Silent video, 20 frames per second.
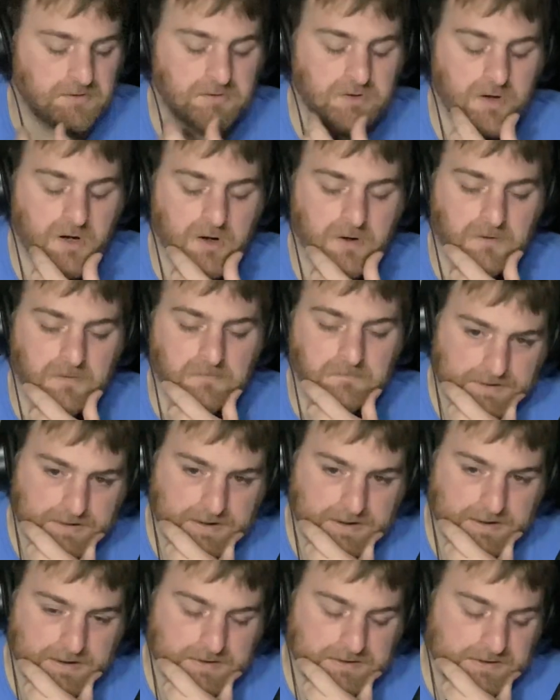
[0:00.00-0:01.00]
call.
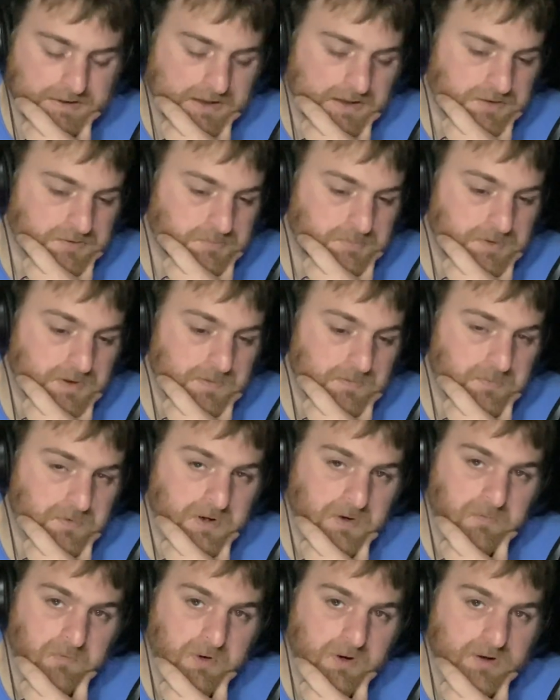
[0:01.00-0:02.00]
And the other people
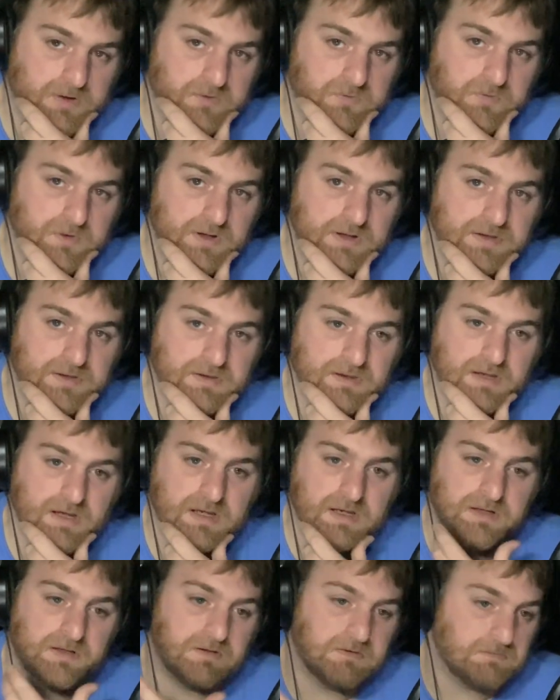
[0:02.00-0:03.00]
I worked with,
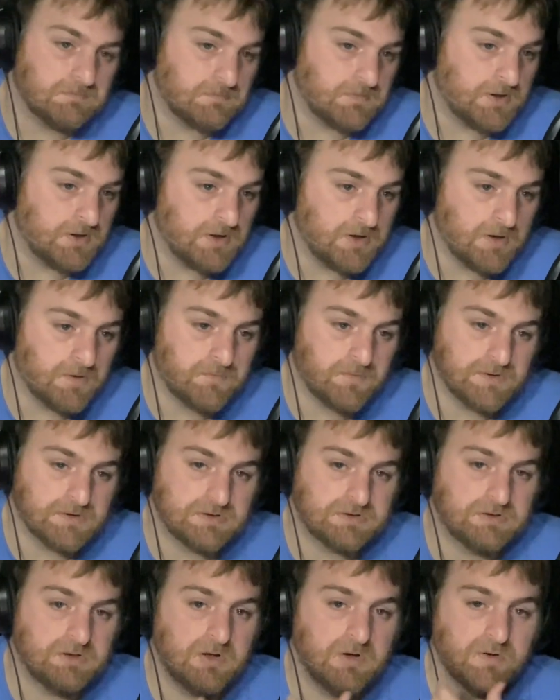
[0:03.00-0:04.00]
like, if it
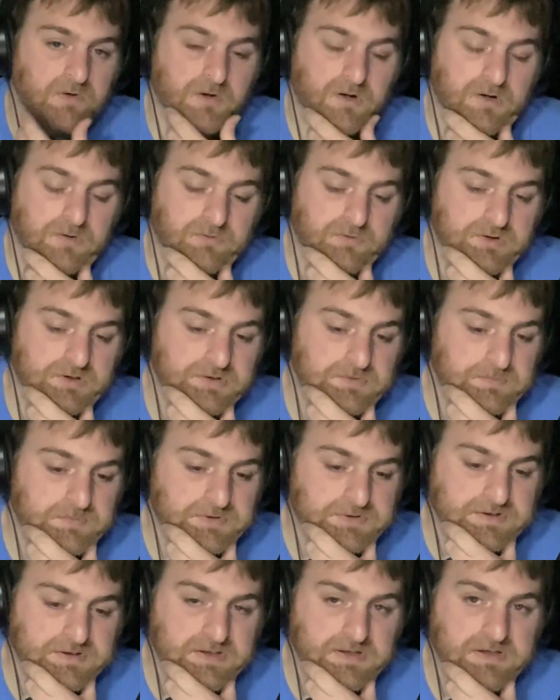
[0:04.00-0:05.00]
snowed on
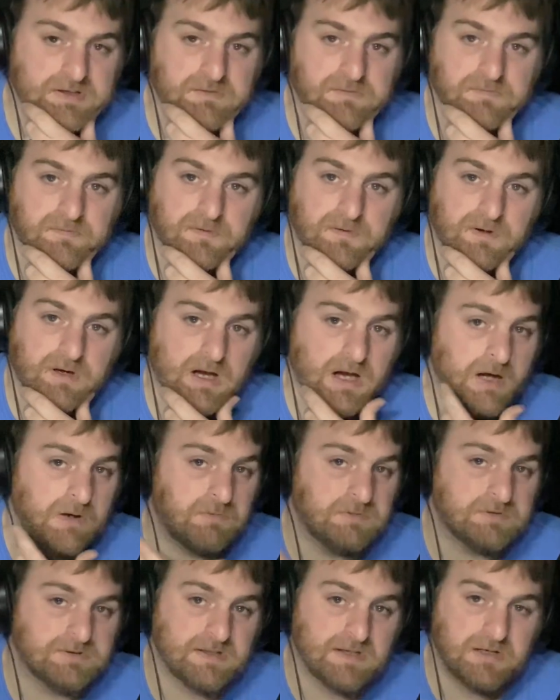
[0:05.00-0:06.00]
Christmas Eve, I
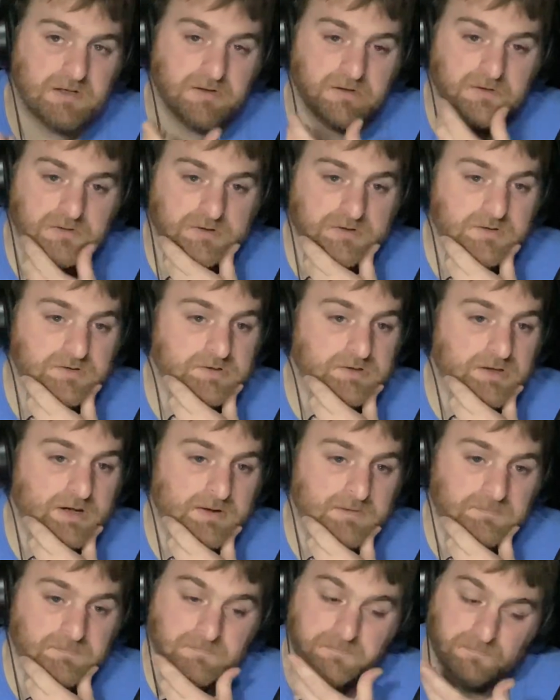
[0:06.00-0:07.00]
was there.
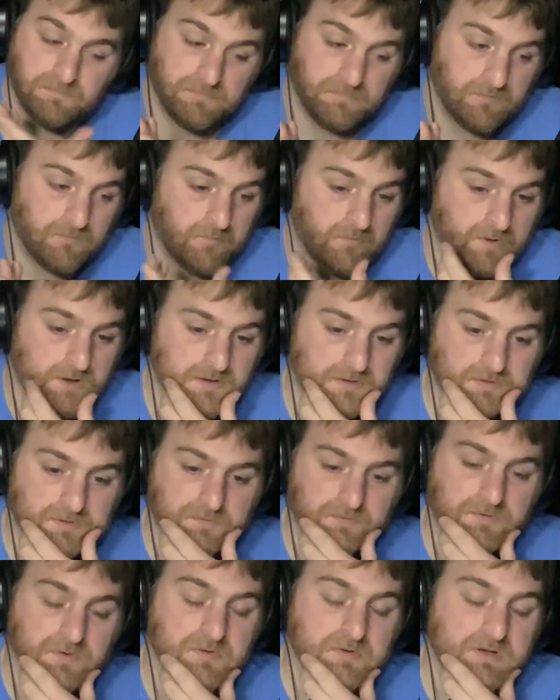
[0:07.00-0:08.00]
I went
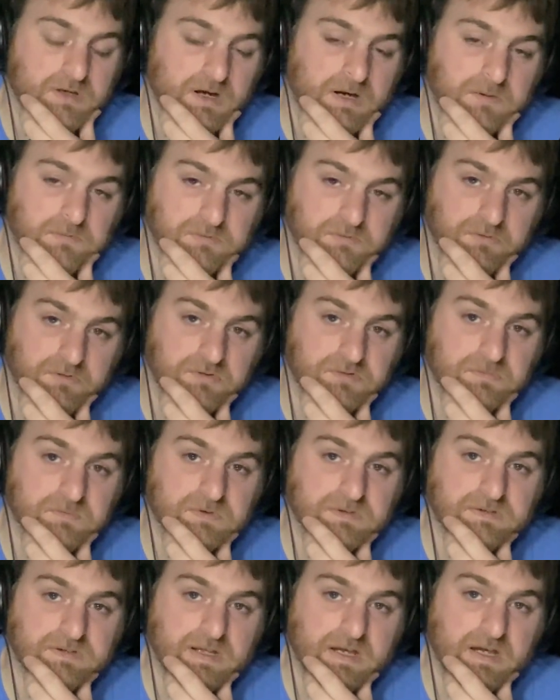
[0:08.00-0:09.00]
a few times.
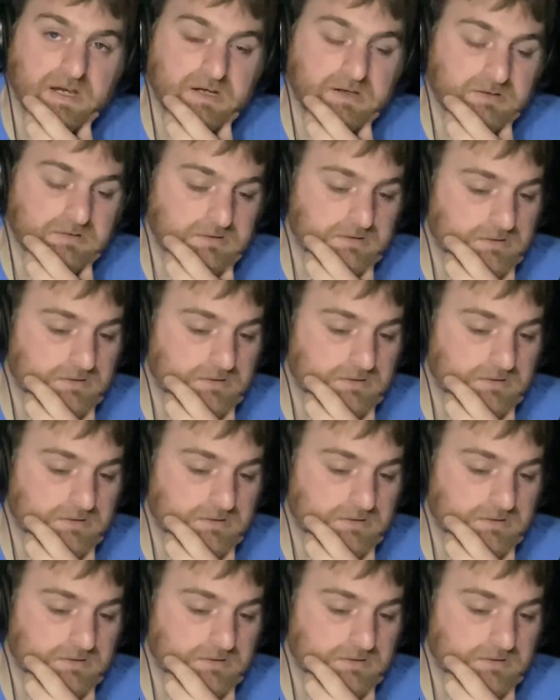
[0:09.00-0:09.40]
Christmas Day,